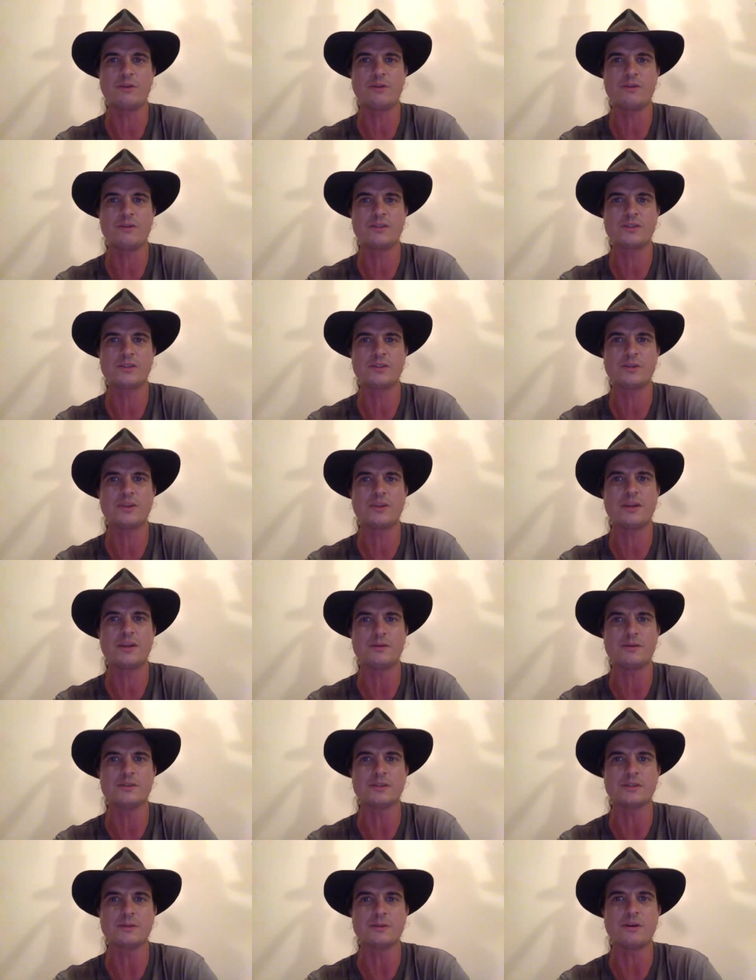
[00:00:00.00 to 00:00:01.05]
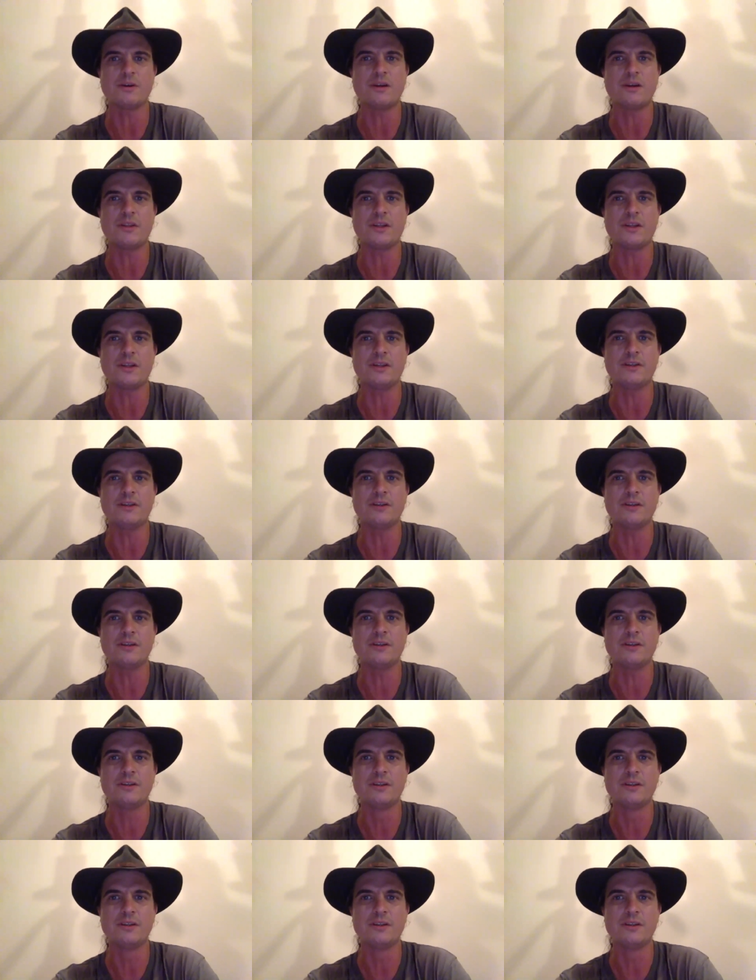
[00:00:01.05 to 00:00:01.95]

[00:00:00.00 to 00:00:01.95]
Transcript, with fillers: We just thought that was the right thing to do.